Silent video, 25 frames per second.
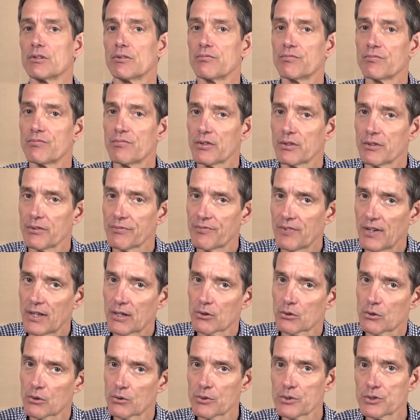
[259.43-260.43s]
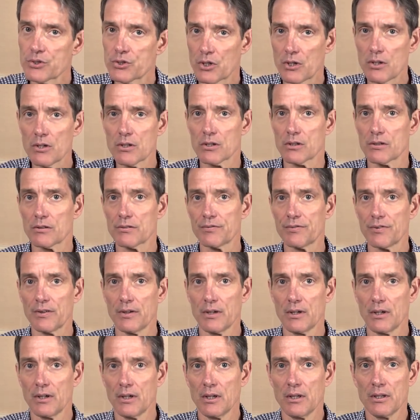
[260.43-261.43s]
for the Federal Reserve,
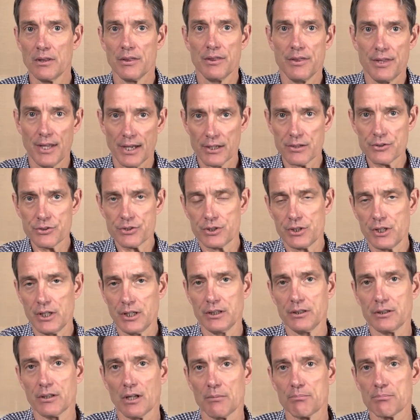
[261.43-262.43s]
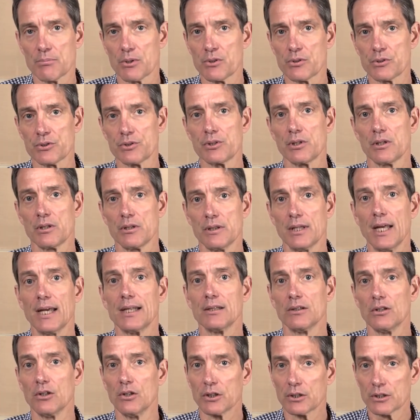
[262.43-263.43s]
they're seeing numbers that
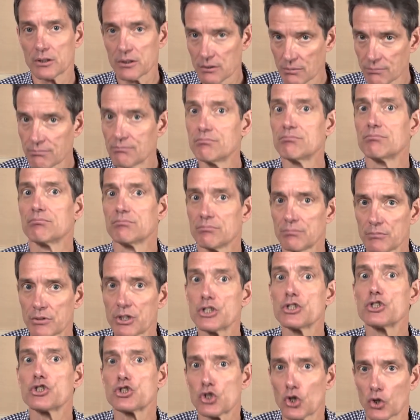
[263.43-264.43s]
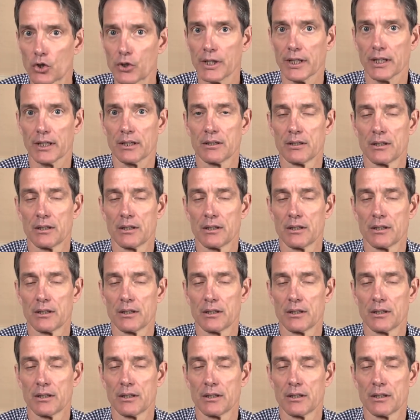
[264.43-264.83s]
look concerning.